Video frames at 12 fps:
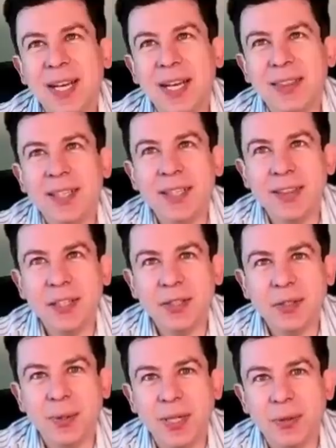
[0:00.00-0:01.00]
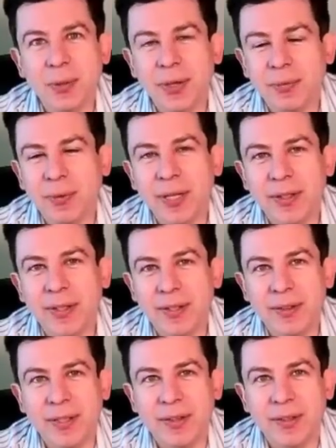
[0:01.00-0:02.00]
I think I think you're quite quite right there
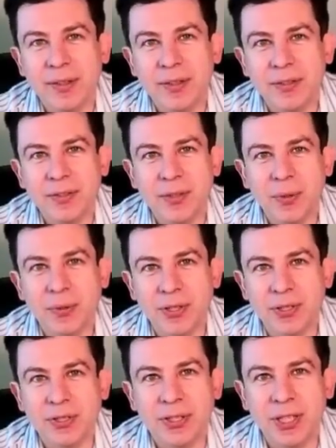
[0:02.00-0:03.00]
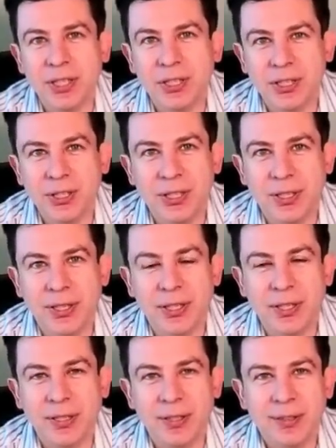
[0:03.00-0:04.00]
that there's no distinction there.
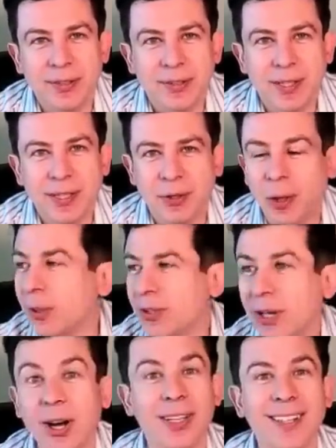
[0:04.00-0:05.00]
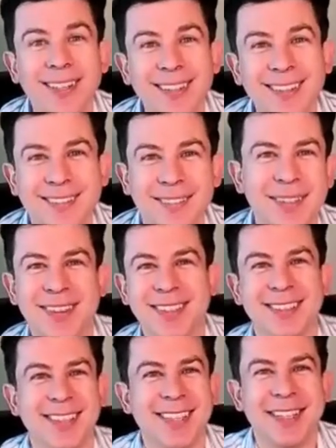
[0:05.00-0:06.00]
They're they're always on. One of the
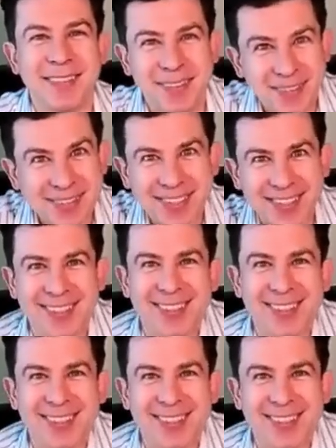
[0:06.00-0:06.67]
things yeah. they're always on.